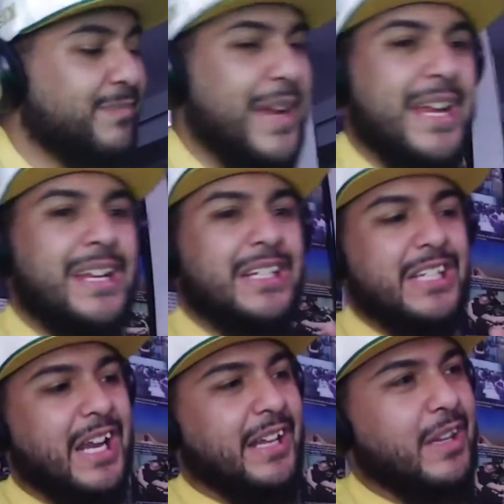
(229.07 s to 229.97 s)
Man,
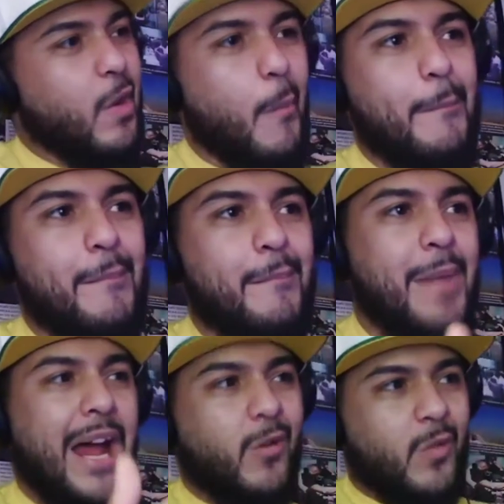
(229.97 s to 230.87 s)
just like the little
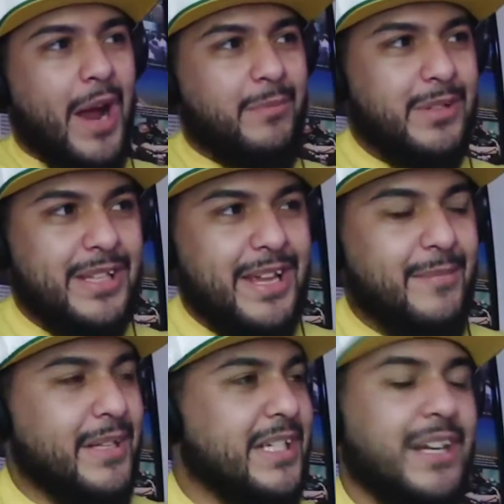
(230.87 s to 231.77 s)
battle rap with
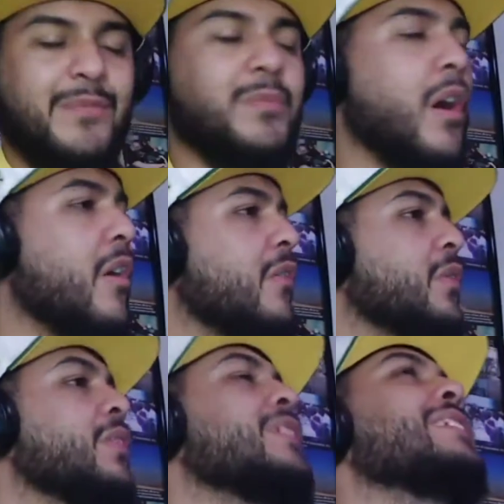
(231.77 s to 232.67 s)
them and stuff,
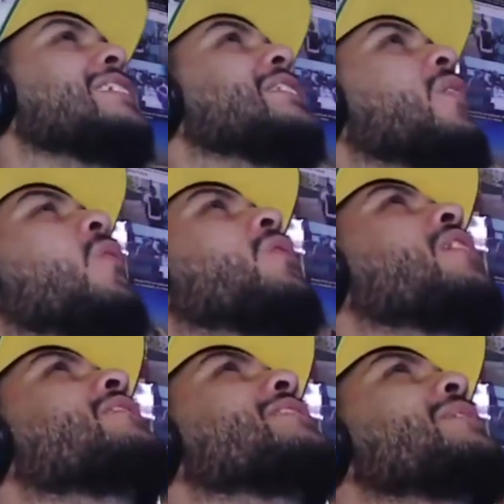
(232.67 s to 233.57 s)
bro. Just the whole
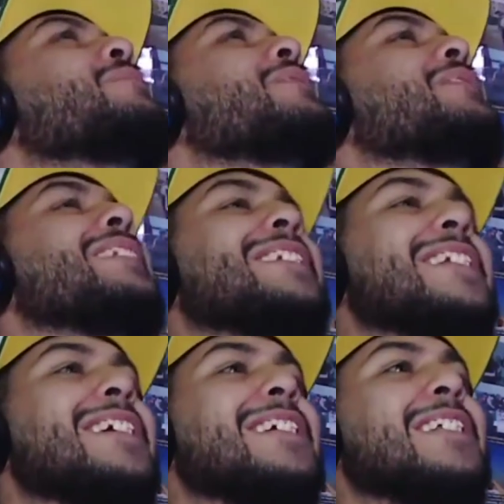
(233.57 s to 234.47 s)
concept of this
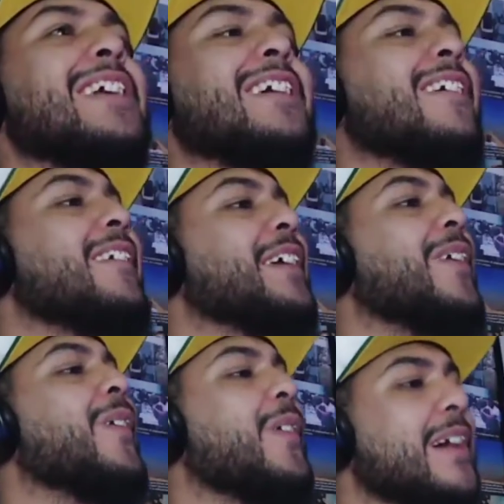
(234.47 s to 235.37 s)
thing is like on a
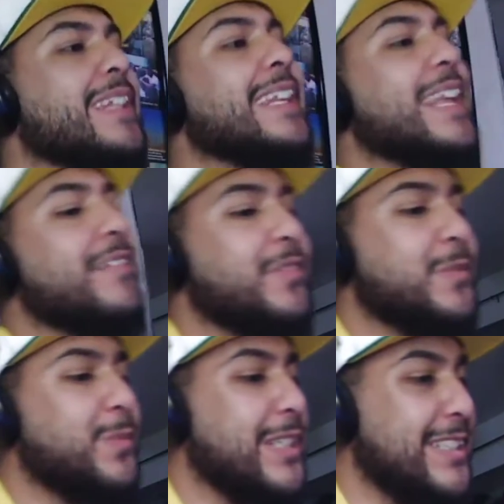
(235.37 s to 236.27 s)
whole other level,
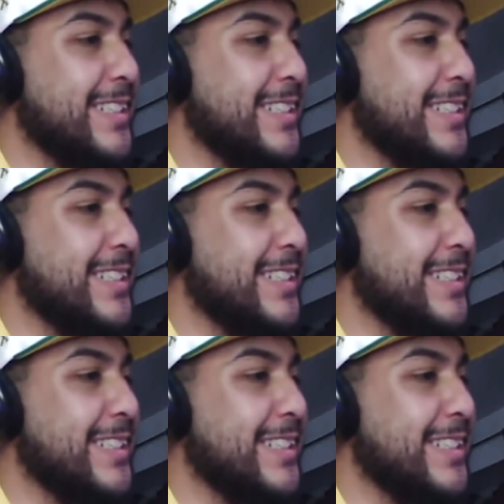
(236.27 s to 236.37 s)
bruh.